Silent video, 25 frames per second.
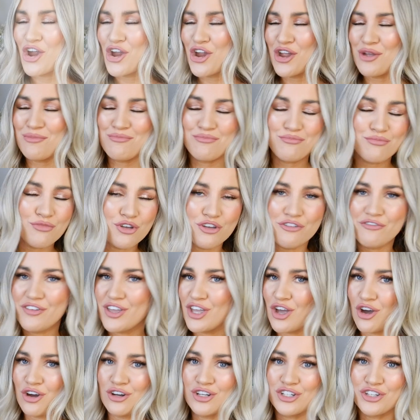
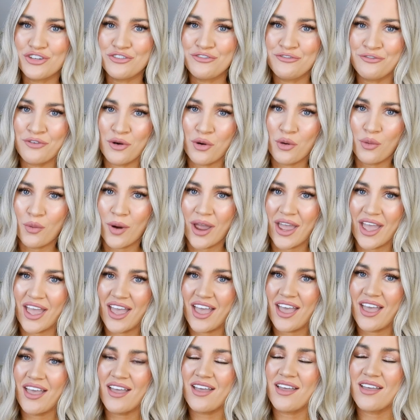moving on to
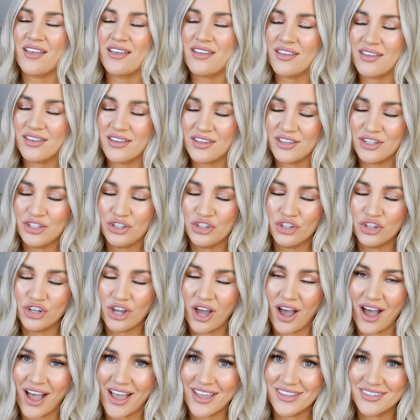footwear. You
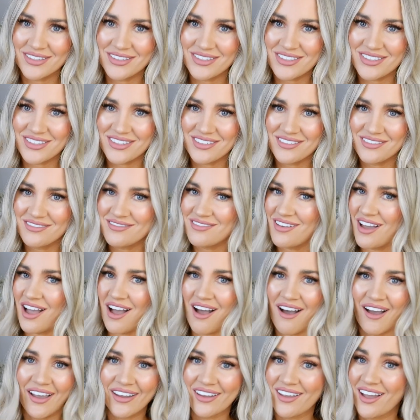guys,
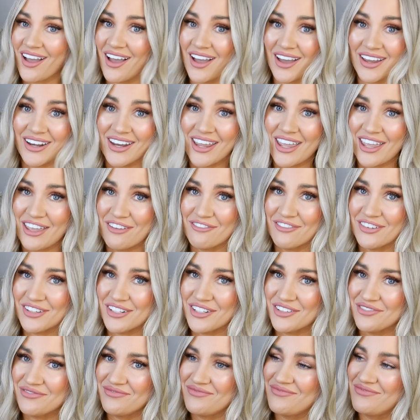I can't
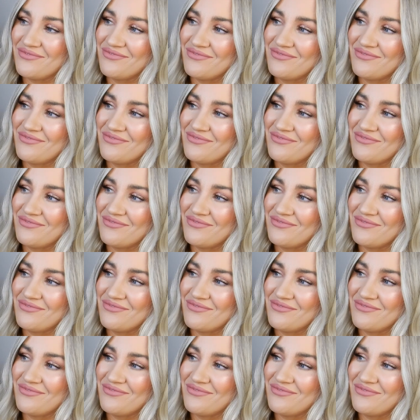even.